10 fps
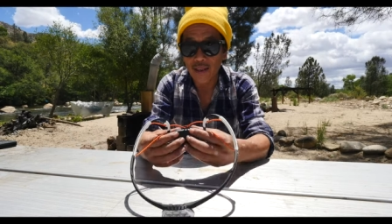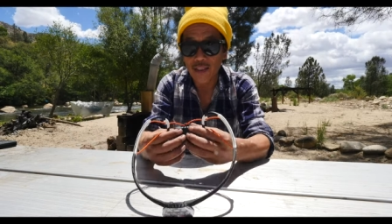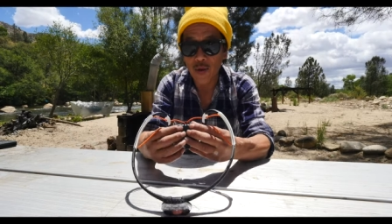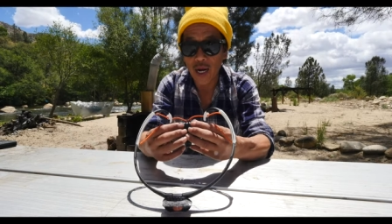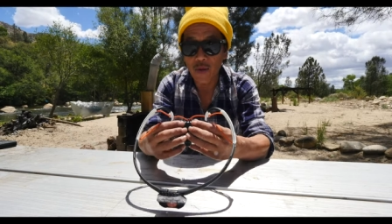
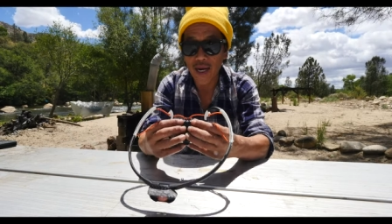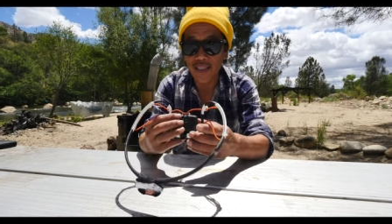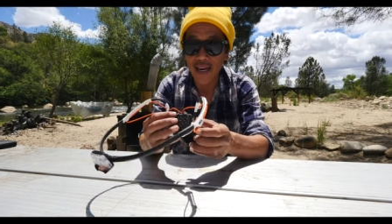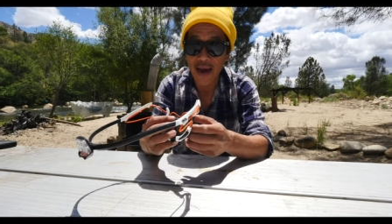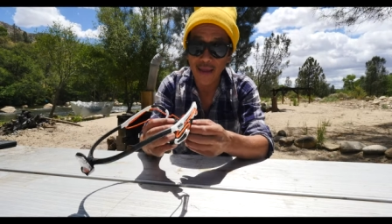So
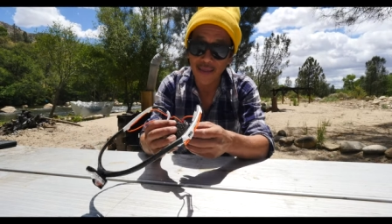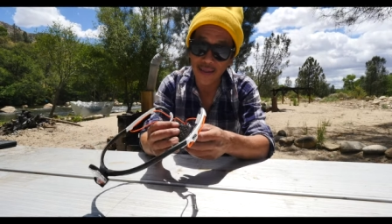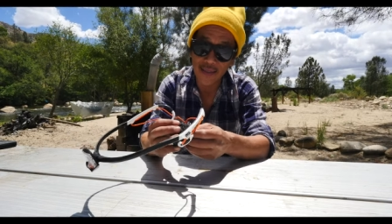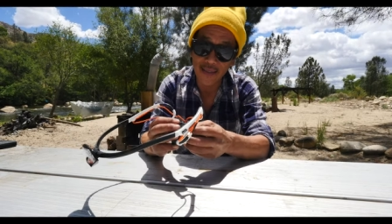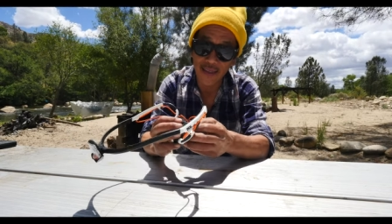anyways, yeah,
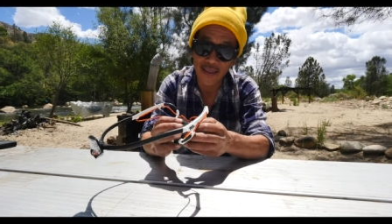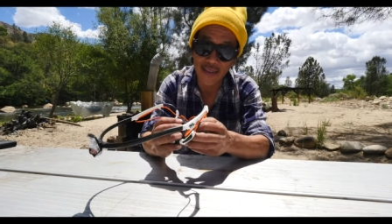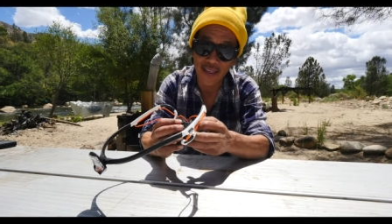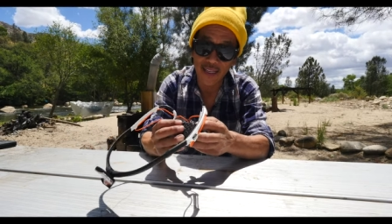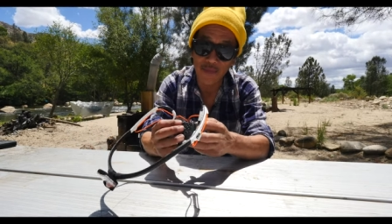this
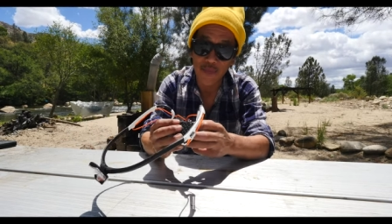is the